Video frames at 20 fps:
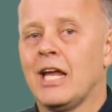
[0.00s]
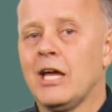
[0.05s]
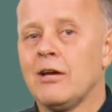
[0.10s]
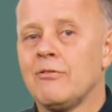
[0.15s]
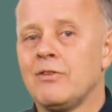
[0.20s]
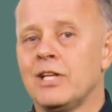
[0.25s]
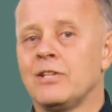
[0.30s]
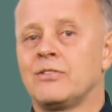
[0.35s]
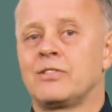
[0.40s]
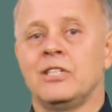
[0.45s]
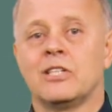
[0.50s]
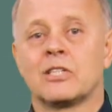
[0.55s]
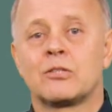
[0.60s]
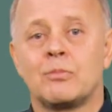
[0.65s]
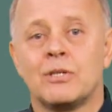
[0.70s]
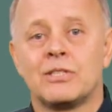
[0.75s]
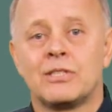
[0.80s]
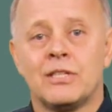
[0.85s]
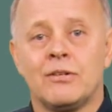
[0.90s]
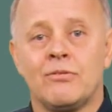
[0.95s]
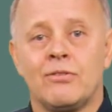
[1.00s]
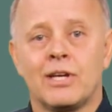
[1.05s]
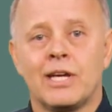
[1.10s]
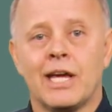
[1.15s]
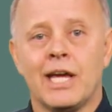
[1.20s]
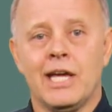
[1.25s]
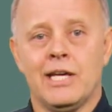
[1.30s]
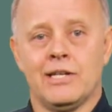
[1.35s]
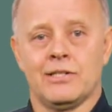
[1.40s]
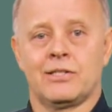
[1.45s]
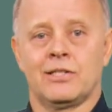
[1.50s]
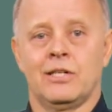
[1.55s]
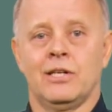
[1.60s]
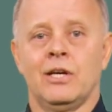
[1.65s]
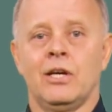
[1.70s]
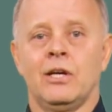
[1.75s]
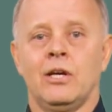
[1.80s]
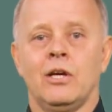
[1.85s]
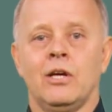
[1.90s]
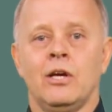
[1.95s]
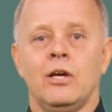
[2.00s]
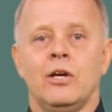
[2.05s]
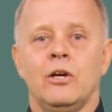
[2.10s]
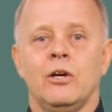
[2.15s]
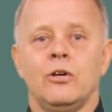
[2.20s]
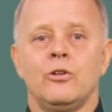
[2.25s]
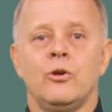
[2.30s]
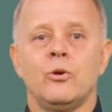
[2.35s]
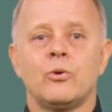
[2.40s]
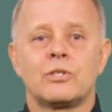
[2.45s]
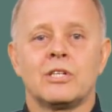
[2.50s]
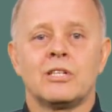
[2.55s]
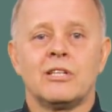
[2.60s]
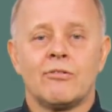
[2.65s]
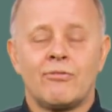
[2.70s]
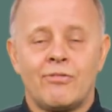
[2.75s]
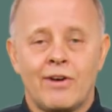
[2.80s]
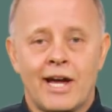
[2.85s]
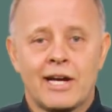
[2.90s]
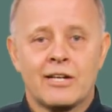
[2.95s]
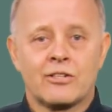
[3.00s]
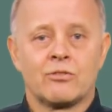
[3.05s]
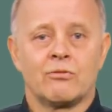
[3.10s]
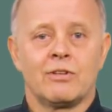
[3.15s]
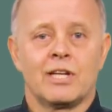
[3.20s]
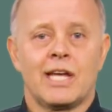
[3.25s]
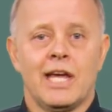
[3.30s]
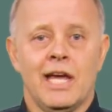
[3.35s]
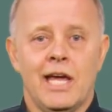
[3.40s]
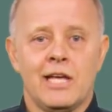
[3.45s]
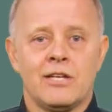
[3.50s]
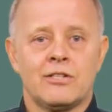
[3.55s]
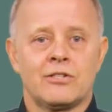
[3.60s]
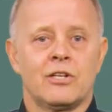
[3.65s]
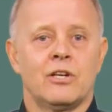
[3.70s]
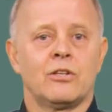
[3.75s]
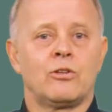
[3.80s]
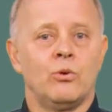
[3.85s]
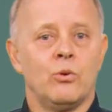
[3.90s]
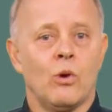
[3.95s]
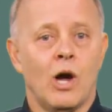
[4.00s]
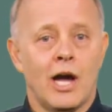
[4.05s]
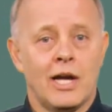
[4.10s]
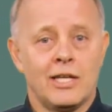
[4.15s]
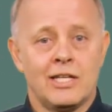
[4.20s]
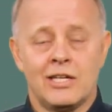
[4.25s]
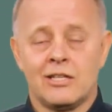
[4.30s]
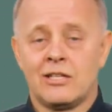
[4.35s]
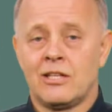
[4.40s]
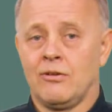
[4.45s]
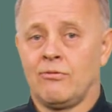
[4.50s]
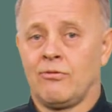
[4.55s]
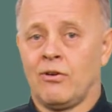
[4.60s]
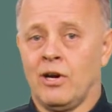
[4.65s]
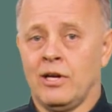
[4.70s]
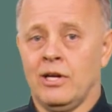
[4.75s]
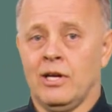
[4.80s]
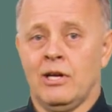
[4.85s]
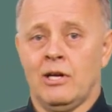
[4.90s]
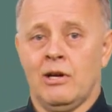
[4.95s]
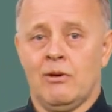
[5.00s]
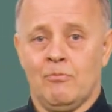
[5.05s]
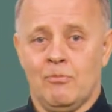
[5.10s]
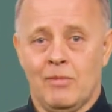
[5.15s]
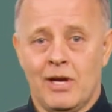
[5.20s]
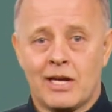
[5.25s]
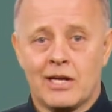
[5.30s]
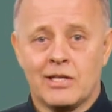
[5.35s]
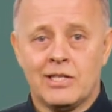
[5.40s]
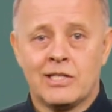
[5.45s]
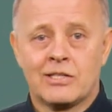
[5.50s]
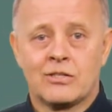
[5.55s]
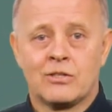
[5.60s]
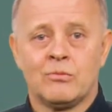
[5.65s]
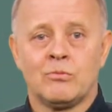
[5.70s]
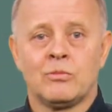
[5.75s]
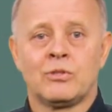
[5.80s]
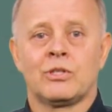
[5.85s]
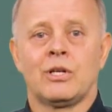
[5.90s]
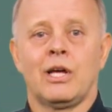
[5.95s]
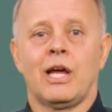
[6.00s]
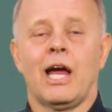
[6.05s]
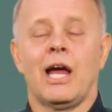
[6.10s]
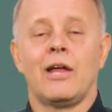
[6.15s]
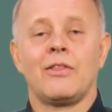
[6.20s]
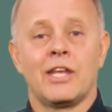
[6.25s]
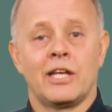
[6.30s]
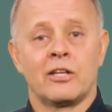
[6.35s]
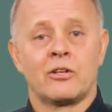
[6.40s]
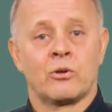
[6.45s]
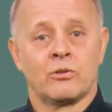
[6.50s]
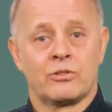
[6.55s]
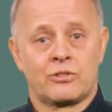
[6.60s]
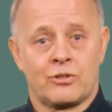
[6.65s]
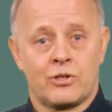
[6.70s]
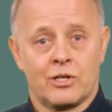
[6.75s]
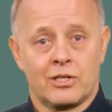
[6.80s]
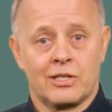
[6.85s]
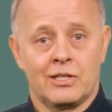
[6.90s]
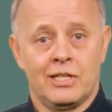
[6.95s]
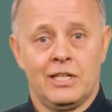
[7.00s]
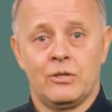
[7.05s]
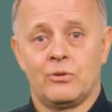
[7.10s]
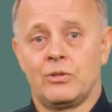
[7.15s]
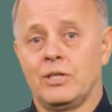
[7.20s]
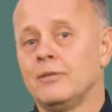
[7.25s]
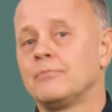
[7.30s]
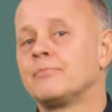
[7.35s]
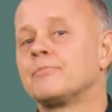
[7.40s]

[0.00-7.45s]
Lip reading: evidence in a specific case, using the facts of the case to identify mechanisms and then construct a theory.